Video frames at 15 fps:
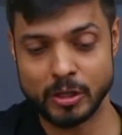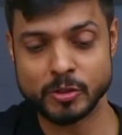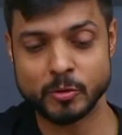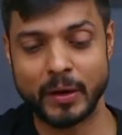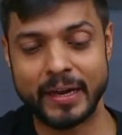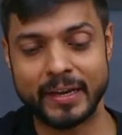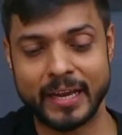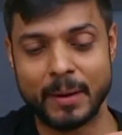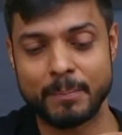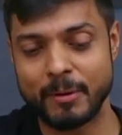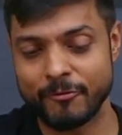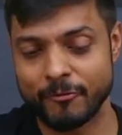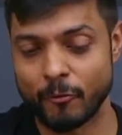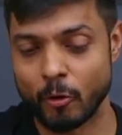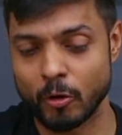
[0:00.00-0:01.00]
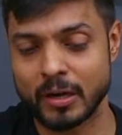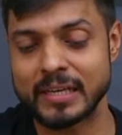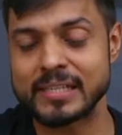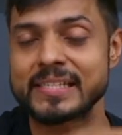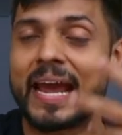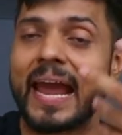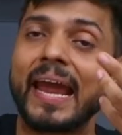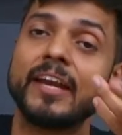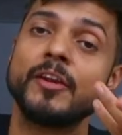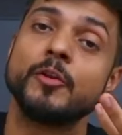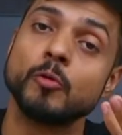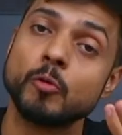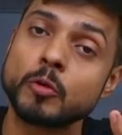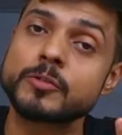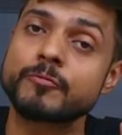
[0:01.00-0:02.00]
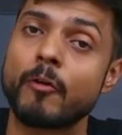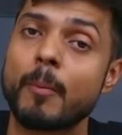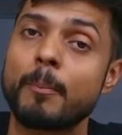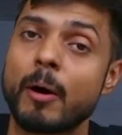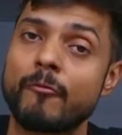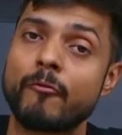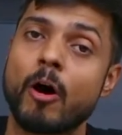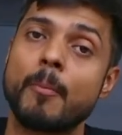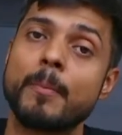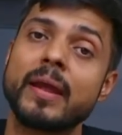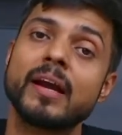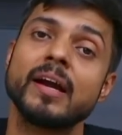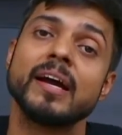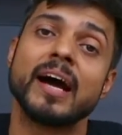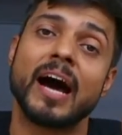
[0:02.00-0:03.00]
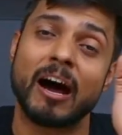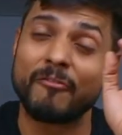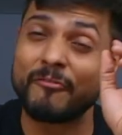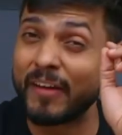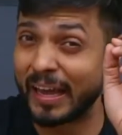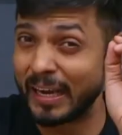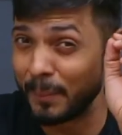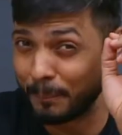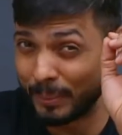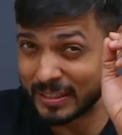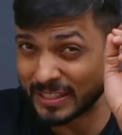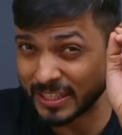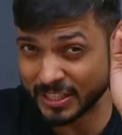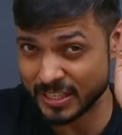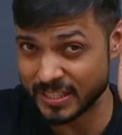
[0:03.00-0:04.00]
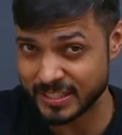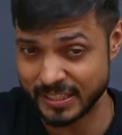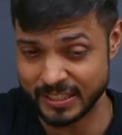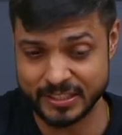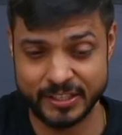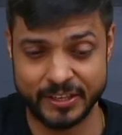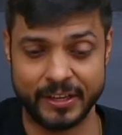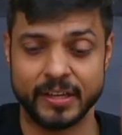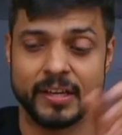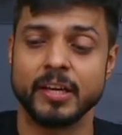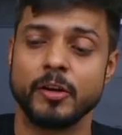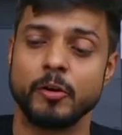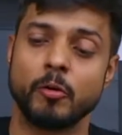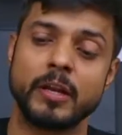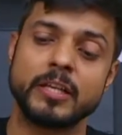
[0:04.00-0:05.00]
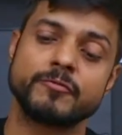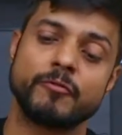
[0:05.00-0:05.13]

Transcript: so it can be focused and used for performing a very precision surgery known as